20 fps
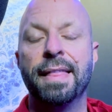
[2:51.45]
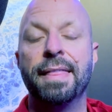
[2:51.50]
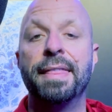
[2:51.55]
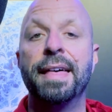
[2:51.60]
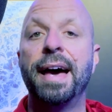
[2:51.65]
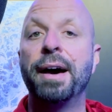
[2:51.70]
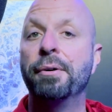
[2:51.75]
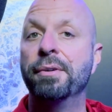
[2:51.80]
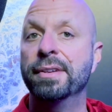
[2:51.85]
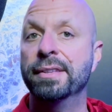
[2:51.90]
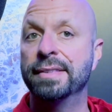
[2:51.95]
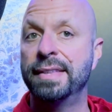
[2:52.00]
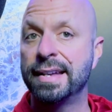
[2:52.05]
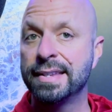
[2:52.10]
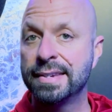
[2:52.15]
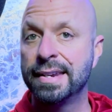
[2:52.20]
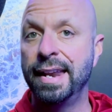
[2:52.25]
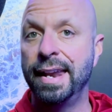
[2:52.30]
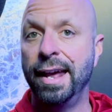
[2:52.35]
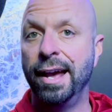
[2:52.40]

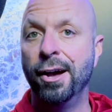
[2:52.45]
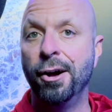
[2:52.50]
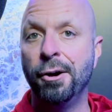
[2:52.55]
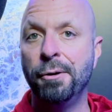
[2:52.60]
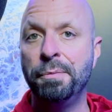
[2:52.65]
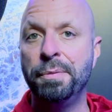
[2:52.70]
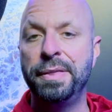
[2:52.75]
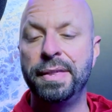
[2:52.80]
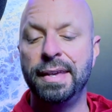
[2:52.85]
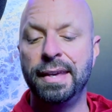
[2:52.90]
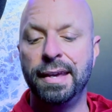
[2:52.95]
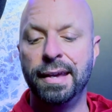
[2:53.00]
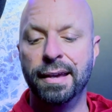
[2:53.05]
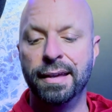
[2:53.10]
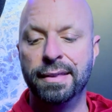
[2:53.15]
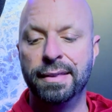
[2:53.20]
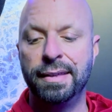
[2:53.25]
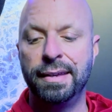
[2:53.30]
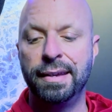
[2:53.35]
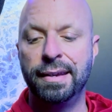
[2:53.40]
That's going to help
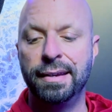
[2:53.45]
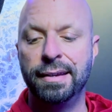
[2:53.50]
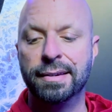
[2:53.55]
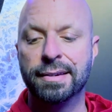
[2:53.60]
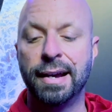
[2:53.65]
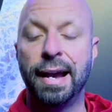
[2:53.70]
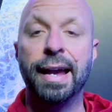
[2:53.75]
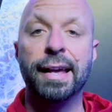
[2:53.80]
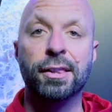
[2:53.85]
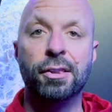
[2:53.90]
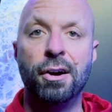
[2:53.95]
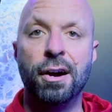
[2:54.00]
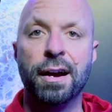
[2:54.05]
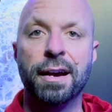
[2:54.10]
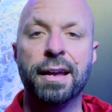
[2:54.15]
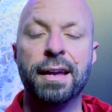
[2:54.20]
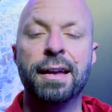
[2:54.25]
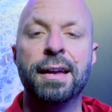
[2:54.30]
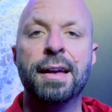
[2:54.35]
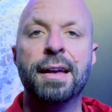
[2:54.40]
the
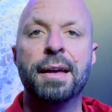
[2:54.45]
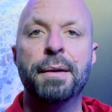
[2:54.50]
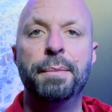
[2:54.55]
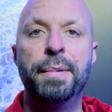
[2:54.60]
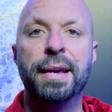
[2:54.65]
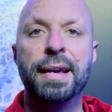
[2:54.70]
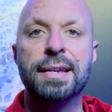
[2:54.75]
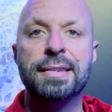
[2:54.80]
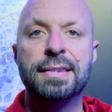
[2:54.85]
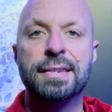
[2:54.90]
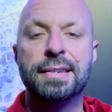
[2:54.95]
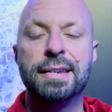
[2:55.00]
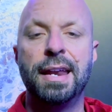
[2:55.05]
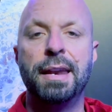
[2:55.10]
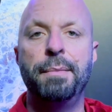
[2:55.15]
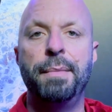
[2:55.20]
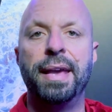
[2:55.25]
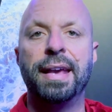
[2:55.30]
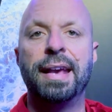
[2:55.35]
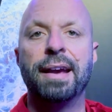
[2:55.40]
dialogue, because it's
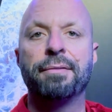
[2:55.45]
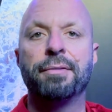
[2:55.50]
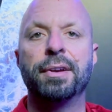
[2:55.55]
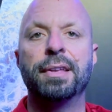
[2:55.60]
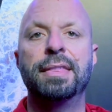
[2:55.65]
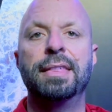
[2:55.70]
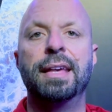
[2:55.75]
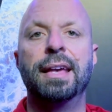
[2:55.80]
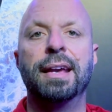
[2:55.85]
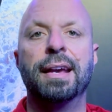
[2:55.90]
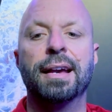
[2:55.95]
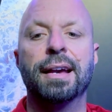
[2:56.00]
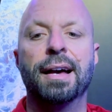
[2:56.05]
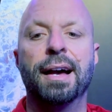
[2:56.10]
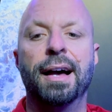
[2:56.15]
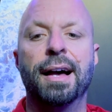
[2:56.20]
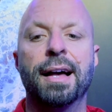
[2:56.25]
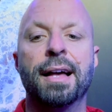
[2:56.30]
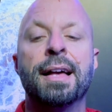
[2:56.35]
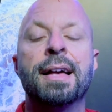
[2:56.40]
going to make everything
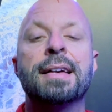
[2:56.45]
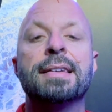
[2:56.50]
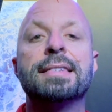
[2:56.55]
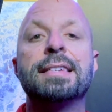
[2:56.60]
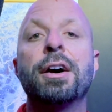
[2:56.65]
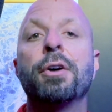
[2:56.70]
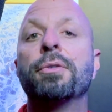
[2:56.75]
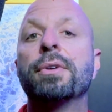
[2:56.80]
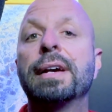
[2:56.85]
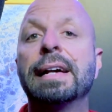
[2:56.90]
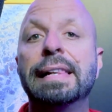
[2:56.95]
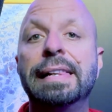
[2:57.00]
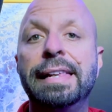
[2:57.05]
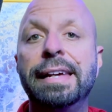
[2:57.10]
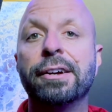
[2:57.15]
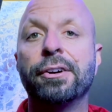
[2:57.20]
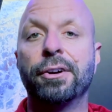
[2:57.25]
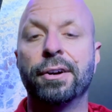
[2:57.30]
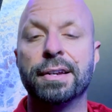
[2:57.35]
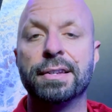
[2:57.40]
sound
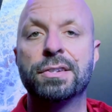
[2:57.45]
clear.